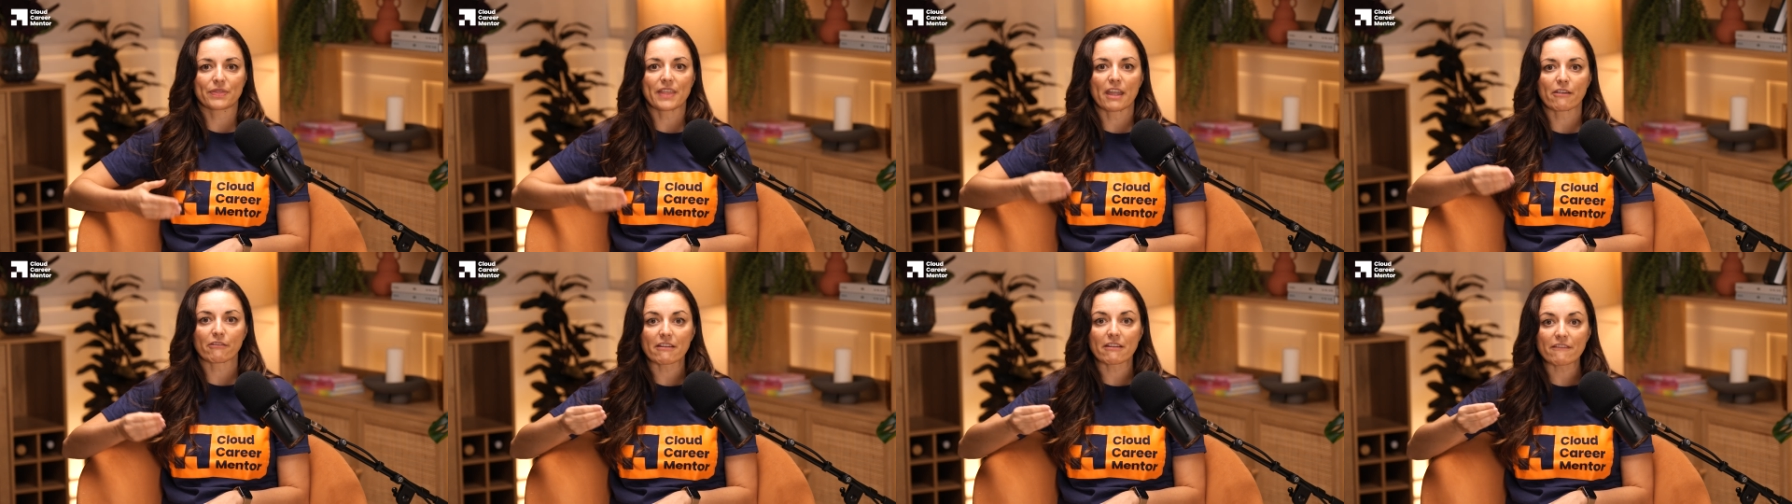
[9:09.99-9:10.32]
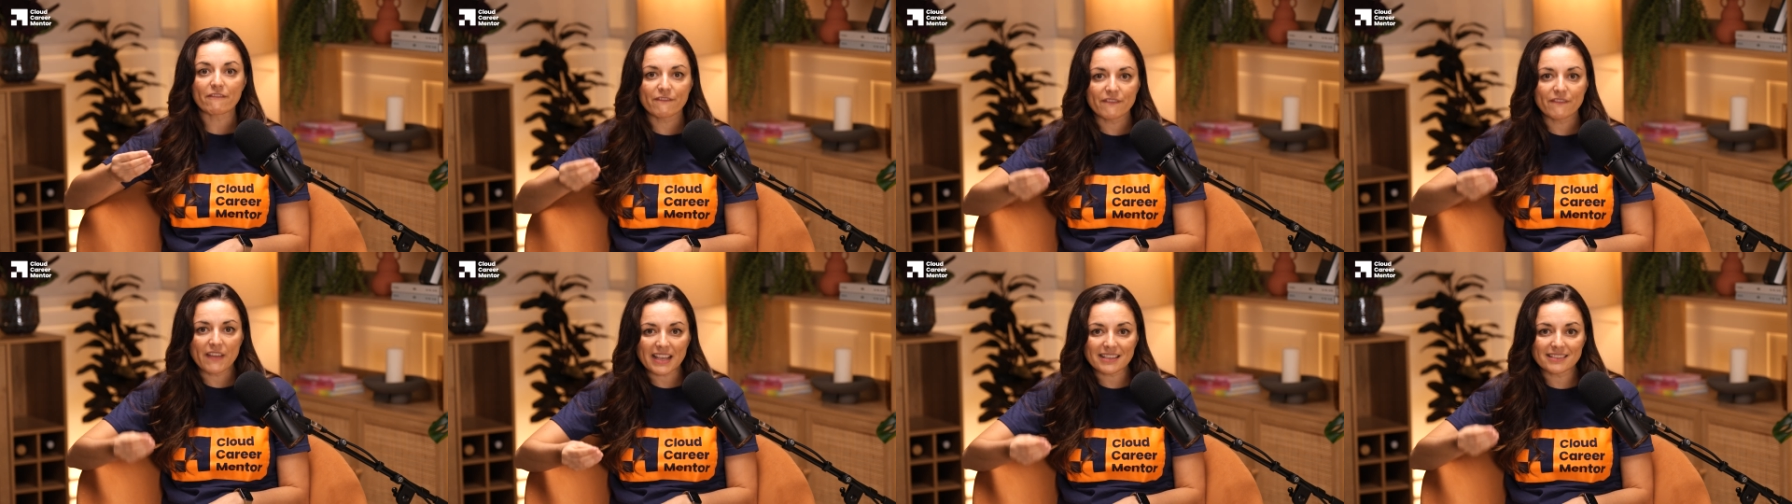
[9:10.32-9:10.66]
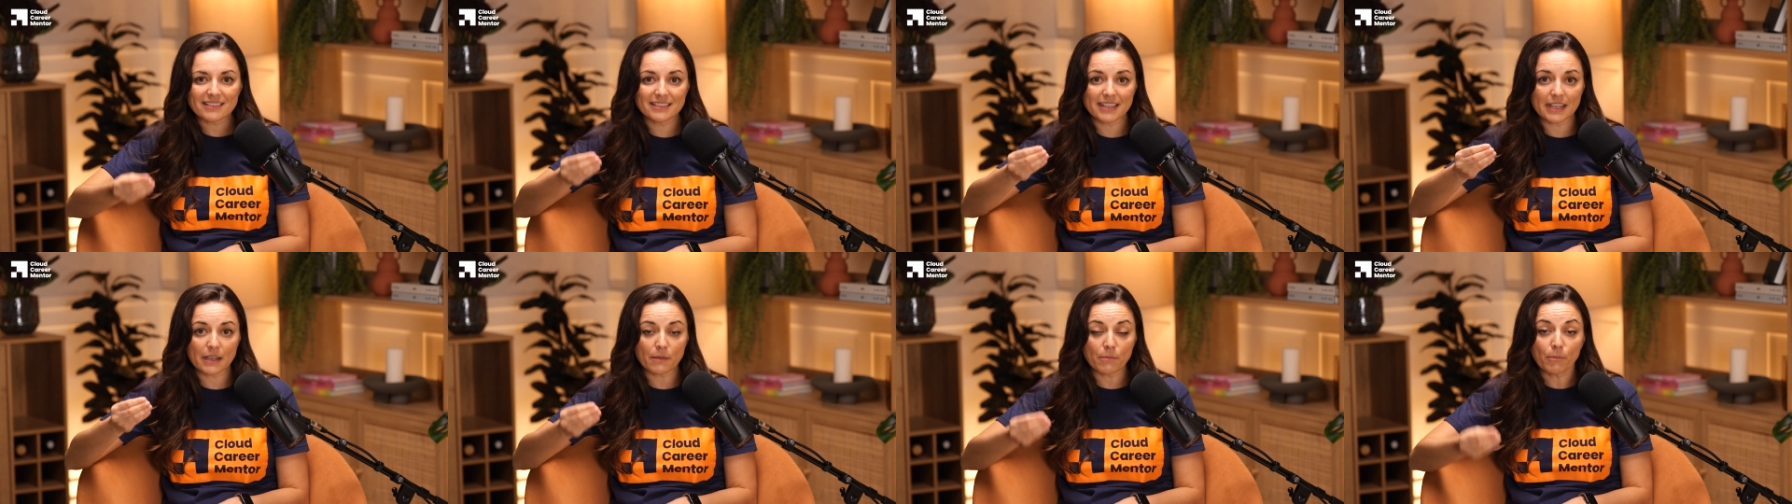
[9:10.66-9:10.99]
they're
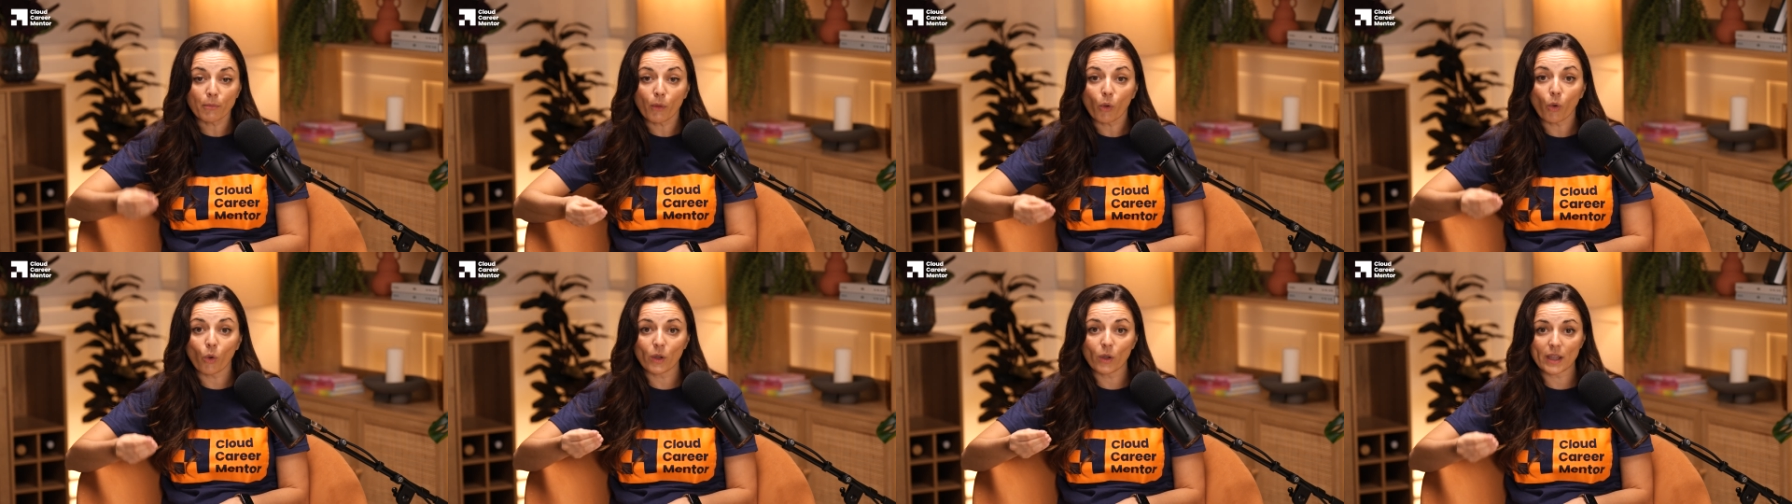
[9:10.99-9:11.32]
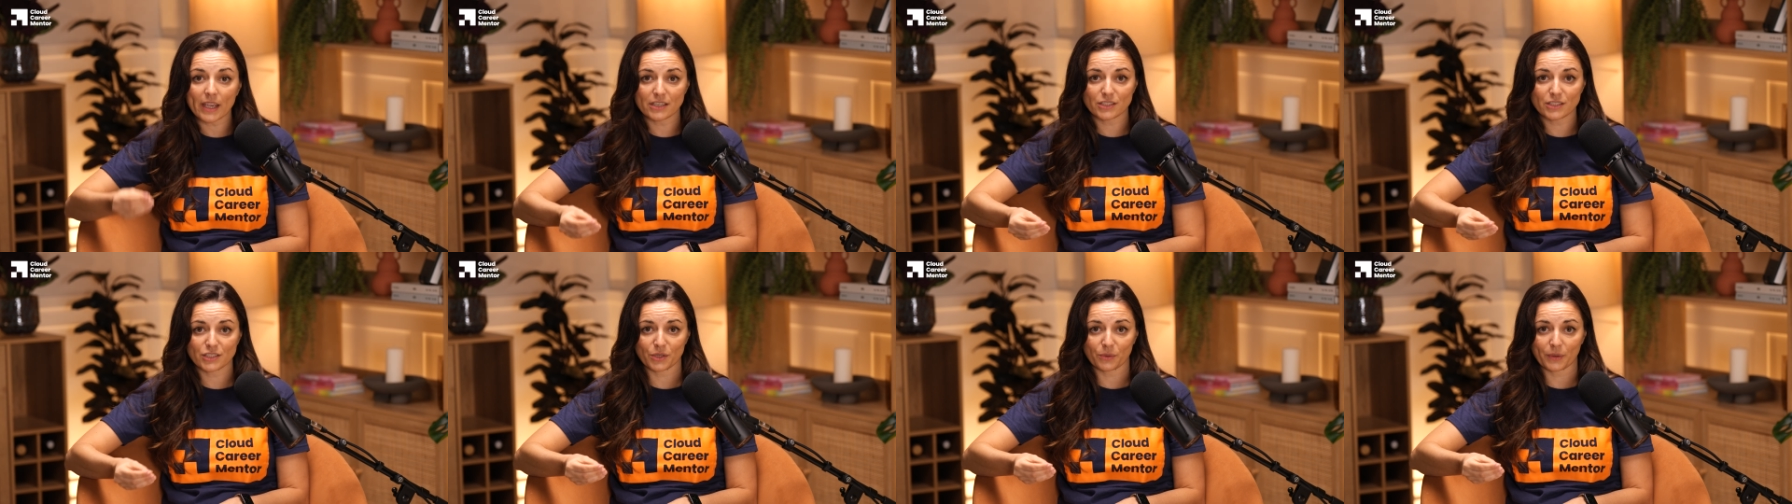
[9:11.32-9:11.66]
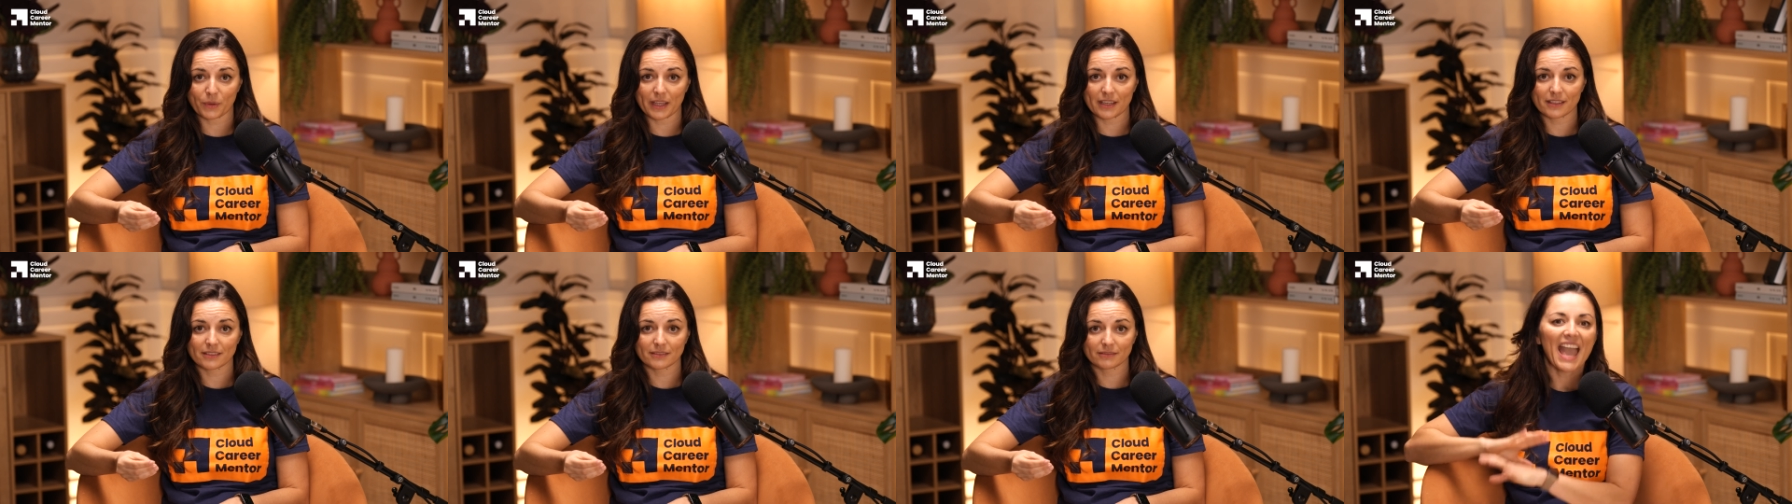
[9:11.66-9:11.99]
investing more into
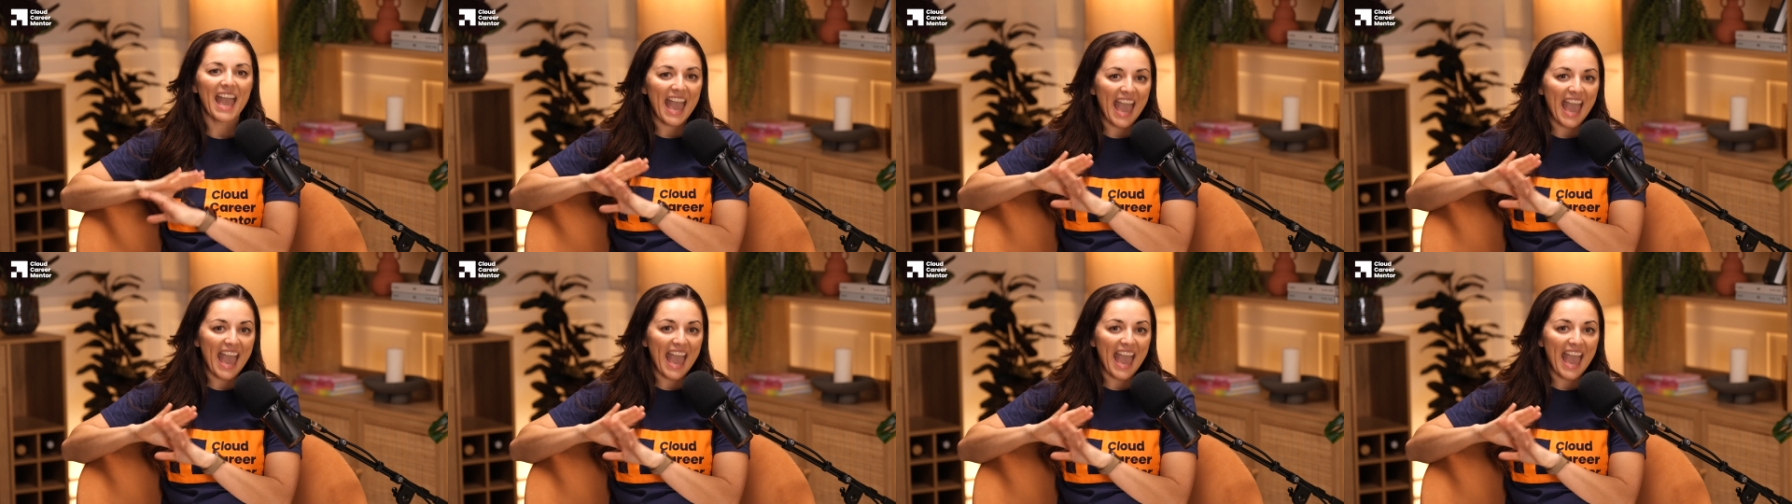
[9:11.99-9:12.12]
it.